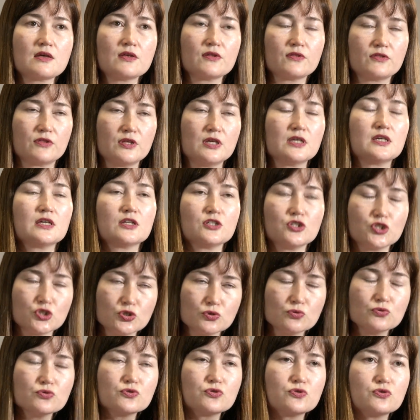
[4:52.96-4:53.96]
they can
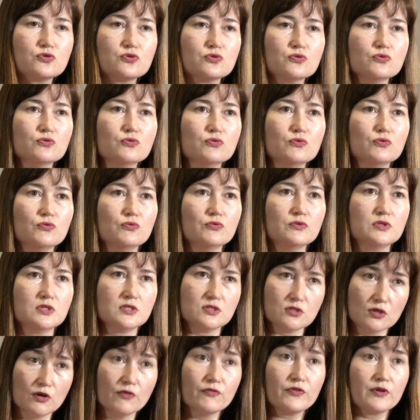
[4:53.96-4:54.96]
choose to
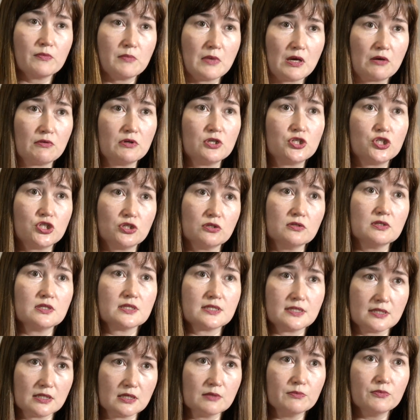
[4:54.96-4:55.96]
dissolve their marriage here in
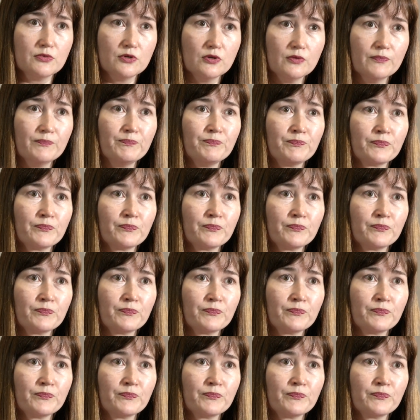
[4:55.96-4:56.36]
Singapore.